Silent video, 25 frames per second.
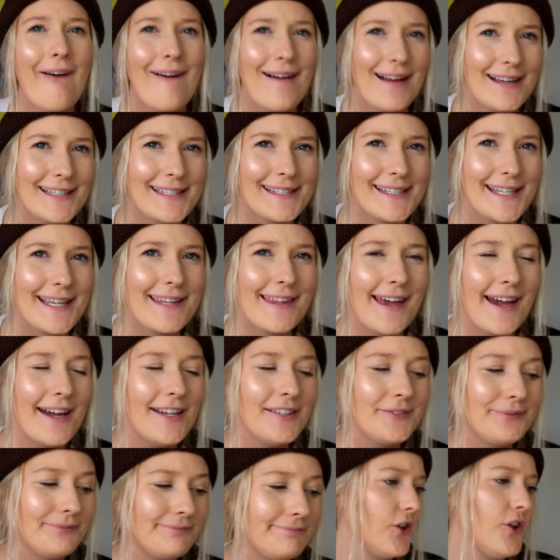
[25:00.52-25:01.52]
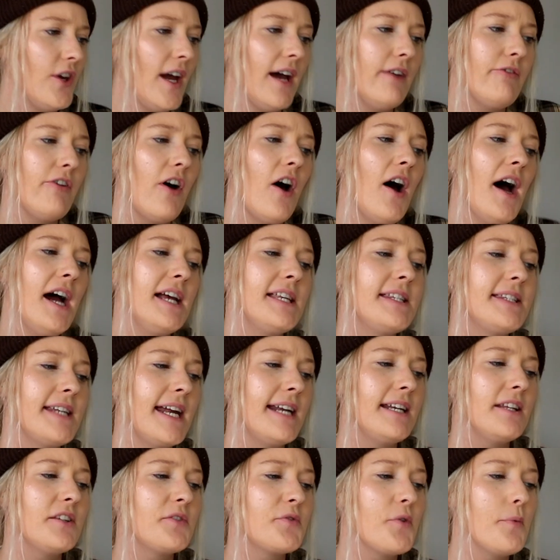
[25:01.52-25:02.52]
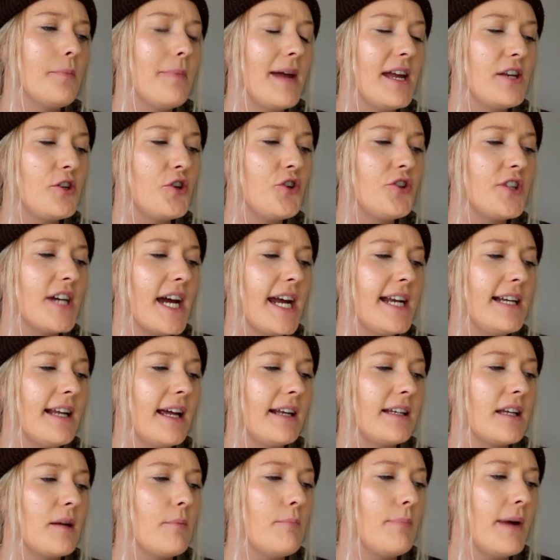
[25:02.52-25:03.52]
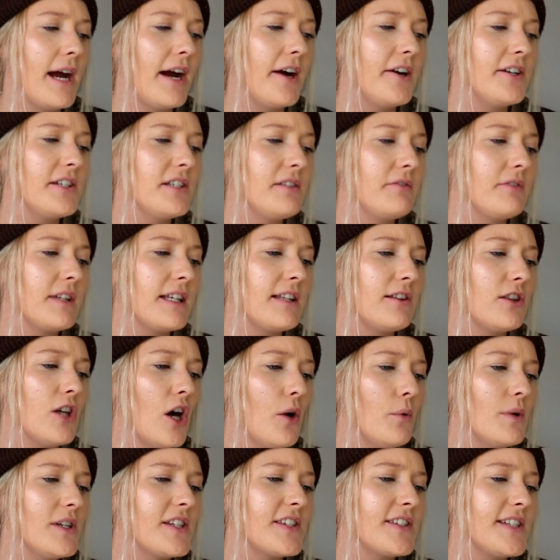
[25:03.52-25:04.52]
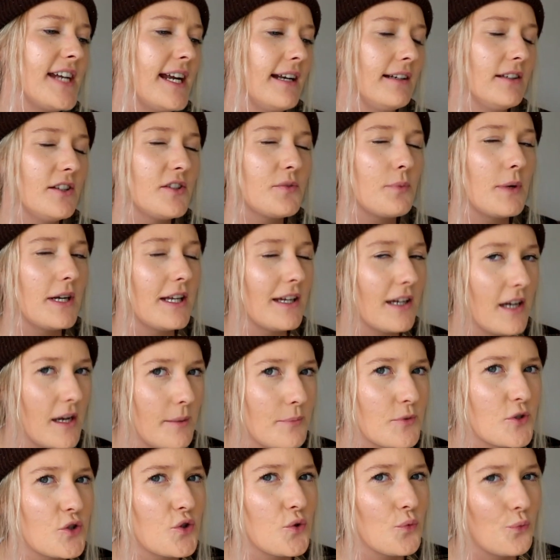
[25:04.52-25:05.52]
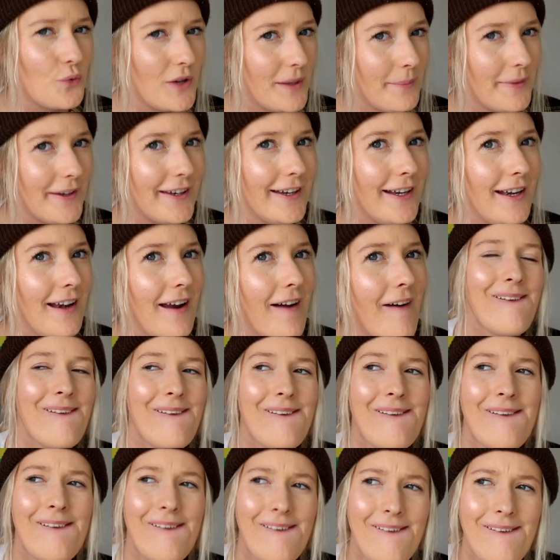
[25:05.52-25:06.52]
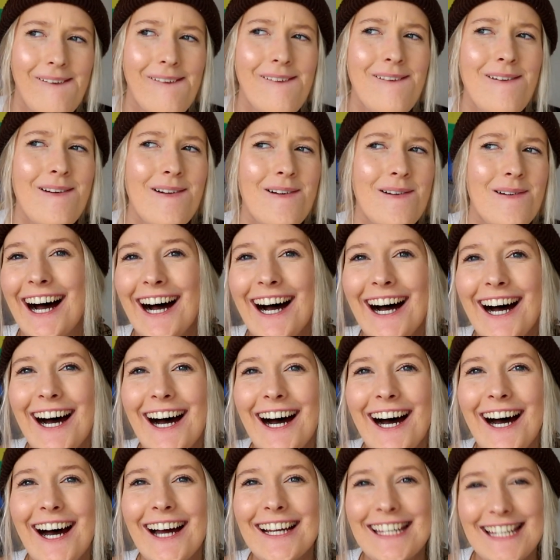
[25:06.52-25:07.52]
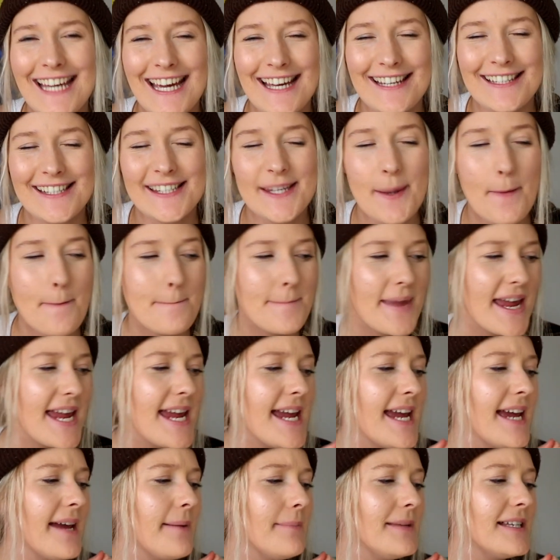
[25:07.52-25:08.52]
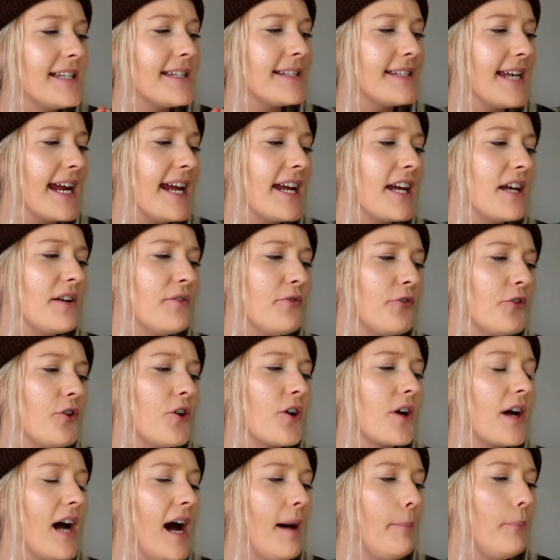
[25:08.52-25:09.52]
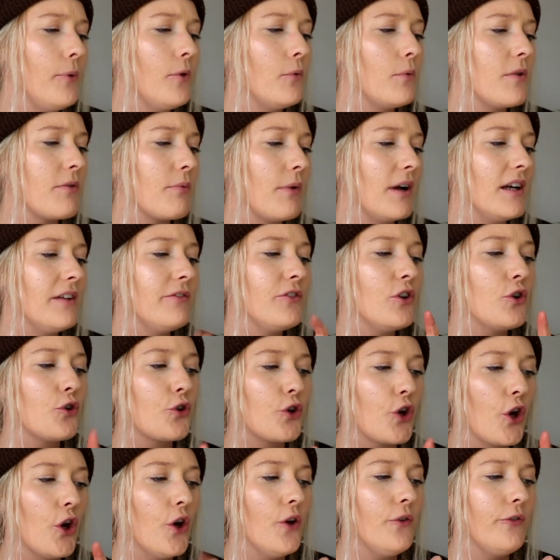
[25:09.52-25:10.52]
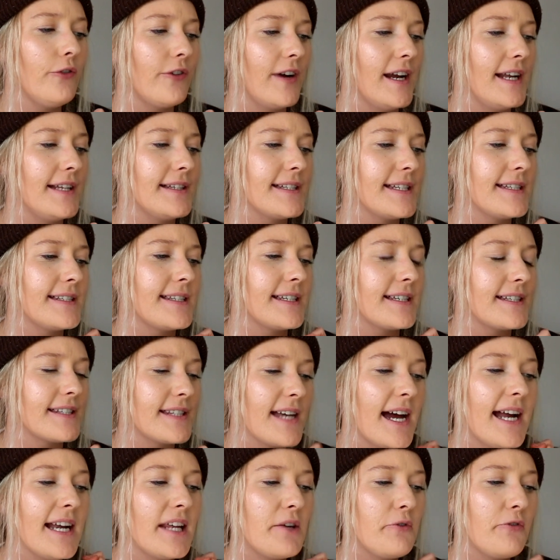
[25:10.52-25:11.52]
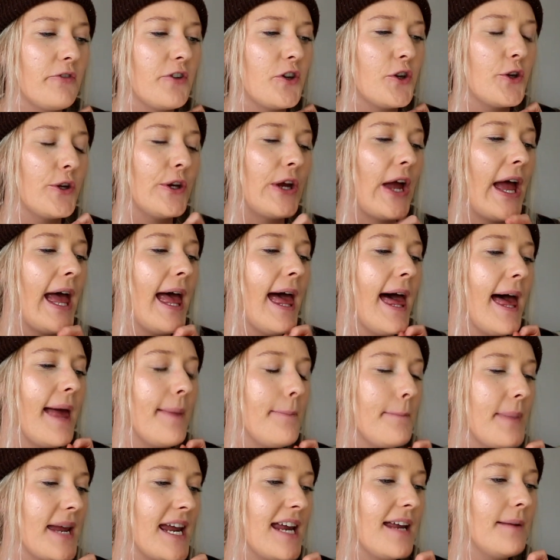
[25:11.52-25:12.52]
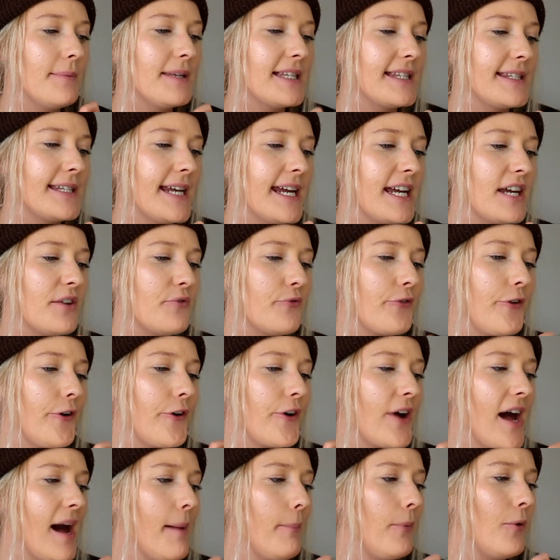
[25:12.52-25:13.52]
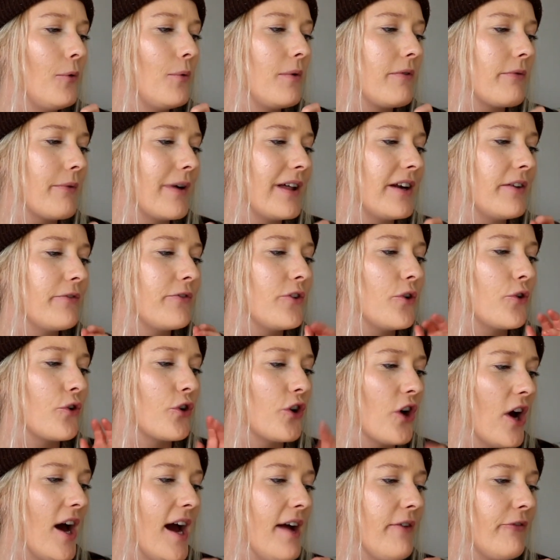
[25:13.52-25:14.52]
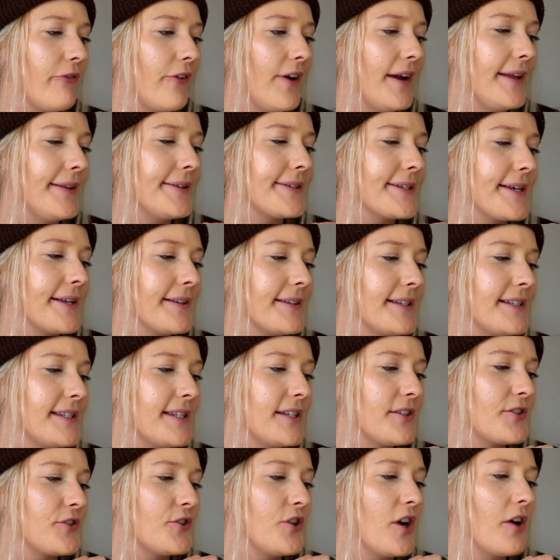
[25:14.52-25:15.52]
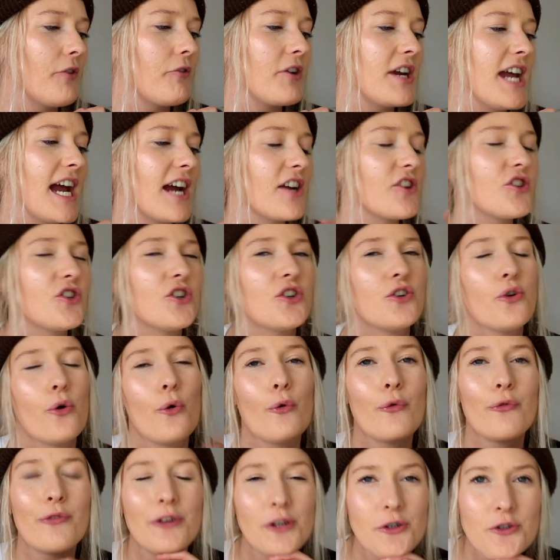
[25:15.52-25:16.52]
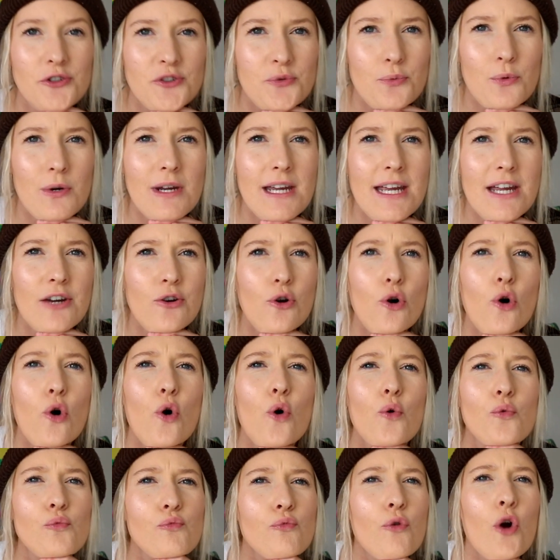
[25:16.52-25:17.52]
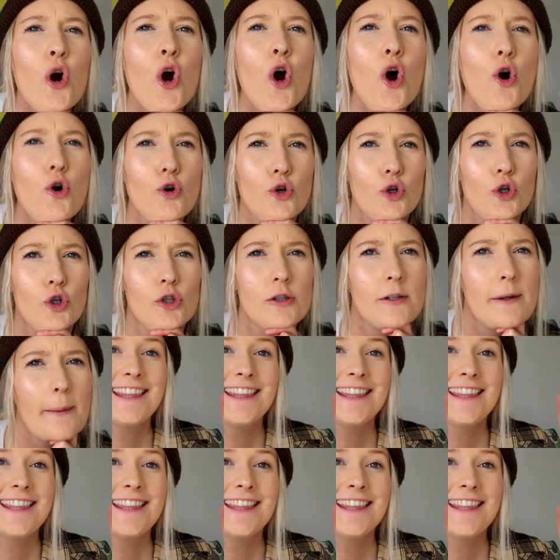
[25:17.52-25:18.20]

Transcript: I see that. You have high standards for men you date and comparatively lower standards when it comes to women. Uh-huh. Ah, yes. Being mistaken for a couple with one of your girlfriends is exciting for you, and being mistaken for a couple with one of your guy friends elicits no reaction or feels weird or wrong.